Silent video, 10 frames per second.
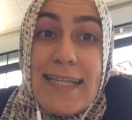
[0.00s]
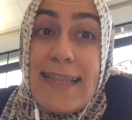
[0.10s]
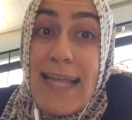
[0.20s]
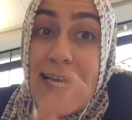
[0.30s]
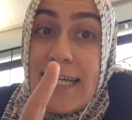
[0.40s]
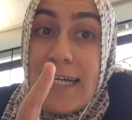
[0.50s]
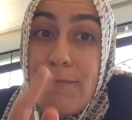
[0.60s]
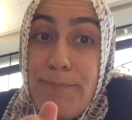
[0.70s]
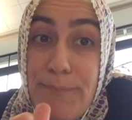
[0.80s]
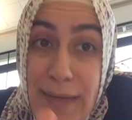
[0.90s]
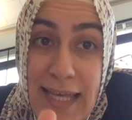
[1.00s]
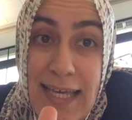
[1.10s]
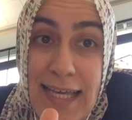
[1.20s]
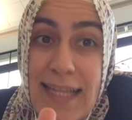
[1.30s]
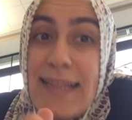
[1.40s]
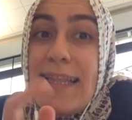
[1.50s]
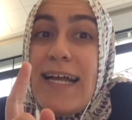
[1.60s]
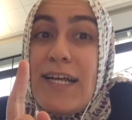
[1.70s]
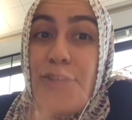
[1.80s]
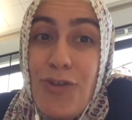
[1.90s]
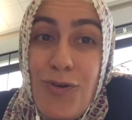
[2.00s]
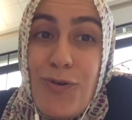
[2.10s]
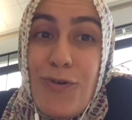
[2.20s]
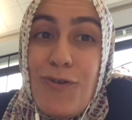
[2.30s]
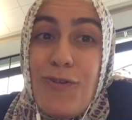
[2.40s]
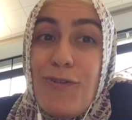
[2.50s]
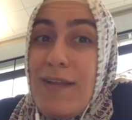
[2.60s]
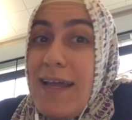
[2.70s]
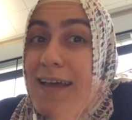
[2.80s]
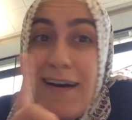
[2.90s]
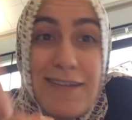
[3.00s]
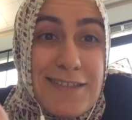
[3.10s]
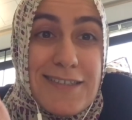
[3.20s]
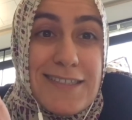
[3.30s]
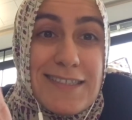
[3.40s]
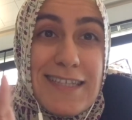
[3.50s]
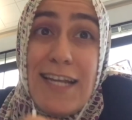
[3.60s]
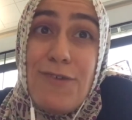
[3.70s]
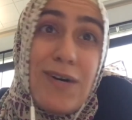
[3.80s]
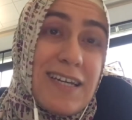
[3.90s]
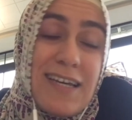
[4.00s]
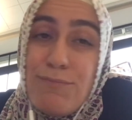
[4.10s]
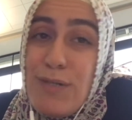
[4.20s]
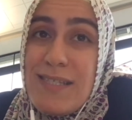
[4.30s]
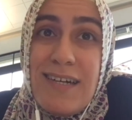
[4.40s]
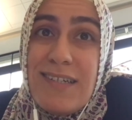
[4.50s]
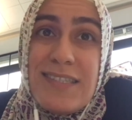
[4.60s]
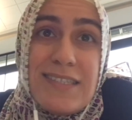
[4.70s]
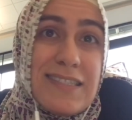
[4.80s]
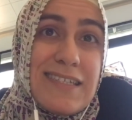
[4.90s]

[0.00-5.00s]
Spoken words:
Like me, like you, like others, anyone can be a scientist.